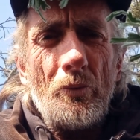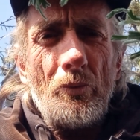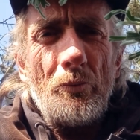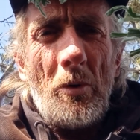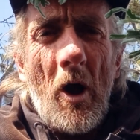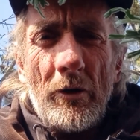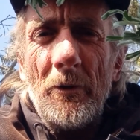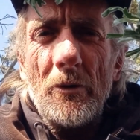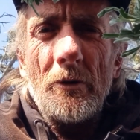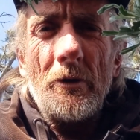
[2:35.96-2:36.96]

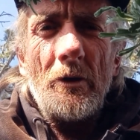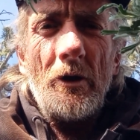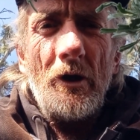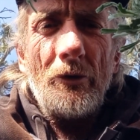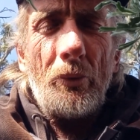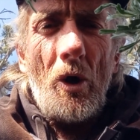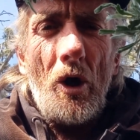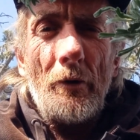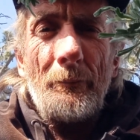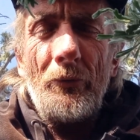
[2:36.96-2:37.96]
Bakhmut is
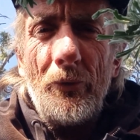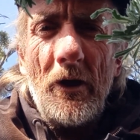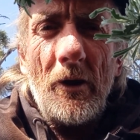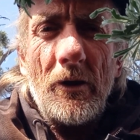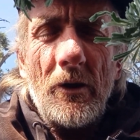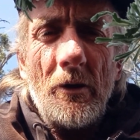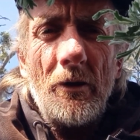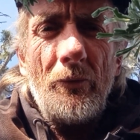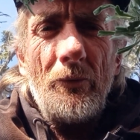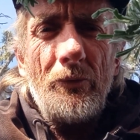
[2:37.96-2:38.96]
100%
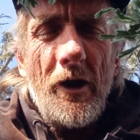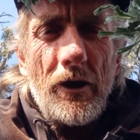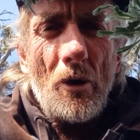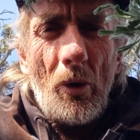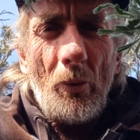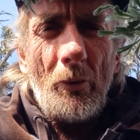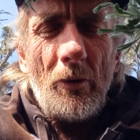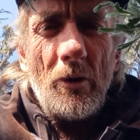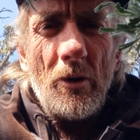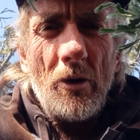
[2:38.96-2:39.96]
taken over
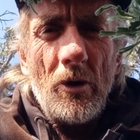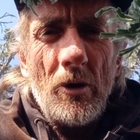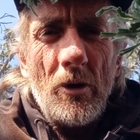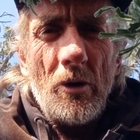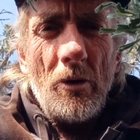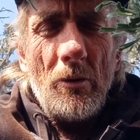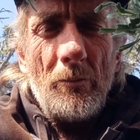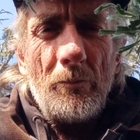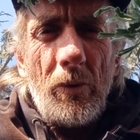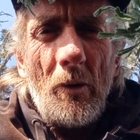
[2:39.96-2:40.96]

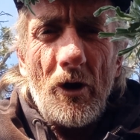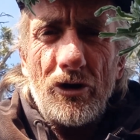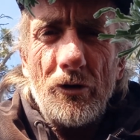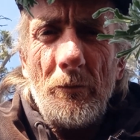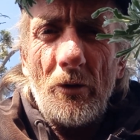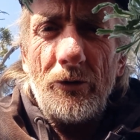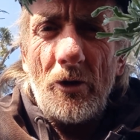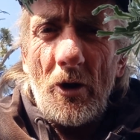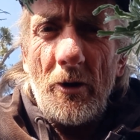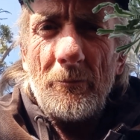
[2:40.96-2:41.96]
by Russian
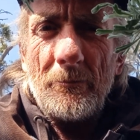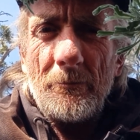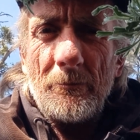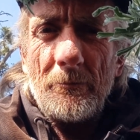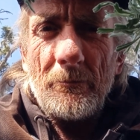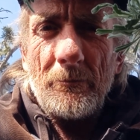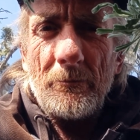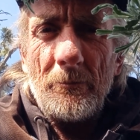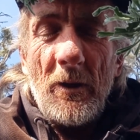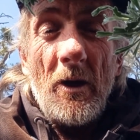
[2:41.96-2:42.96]
military.
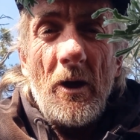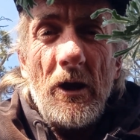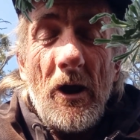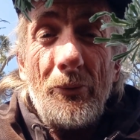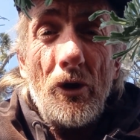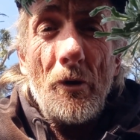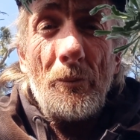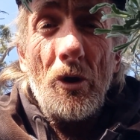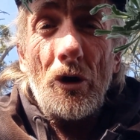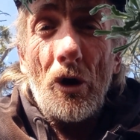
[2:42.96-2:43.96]
And that's going to
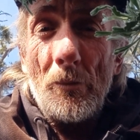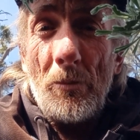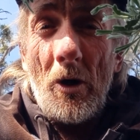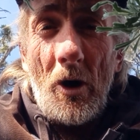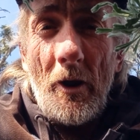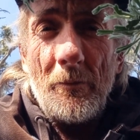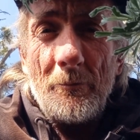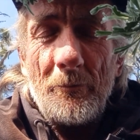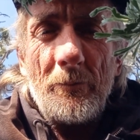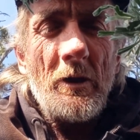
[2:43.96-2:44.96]
put a curveball on it.
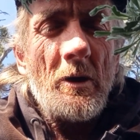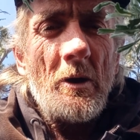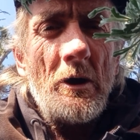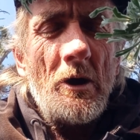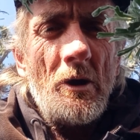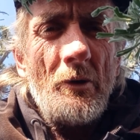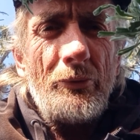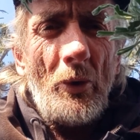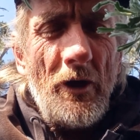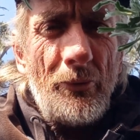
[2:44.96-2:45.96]

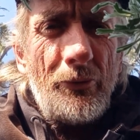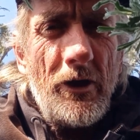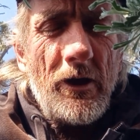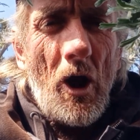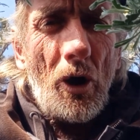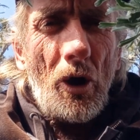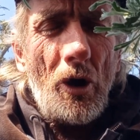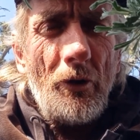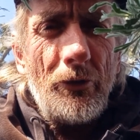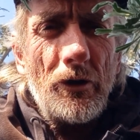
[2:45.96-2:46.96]
Zelensky, I heard,
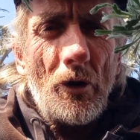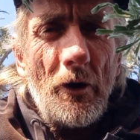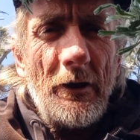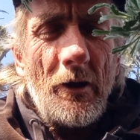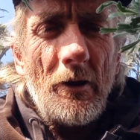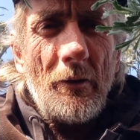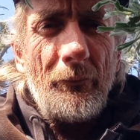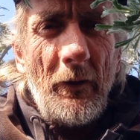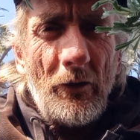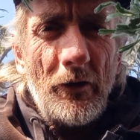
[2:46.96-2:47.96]
is either in
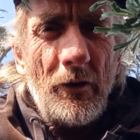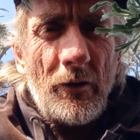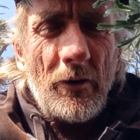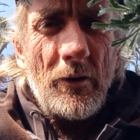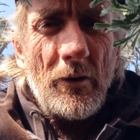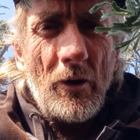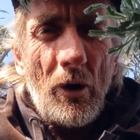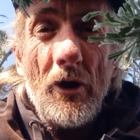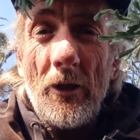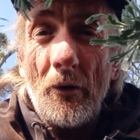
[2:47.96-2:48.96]
Finland or
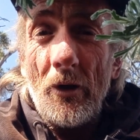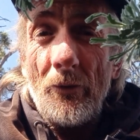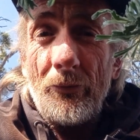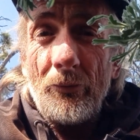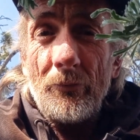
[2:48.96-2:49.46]
Netherlands.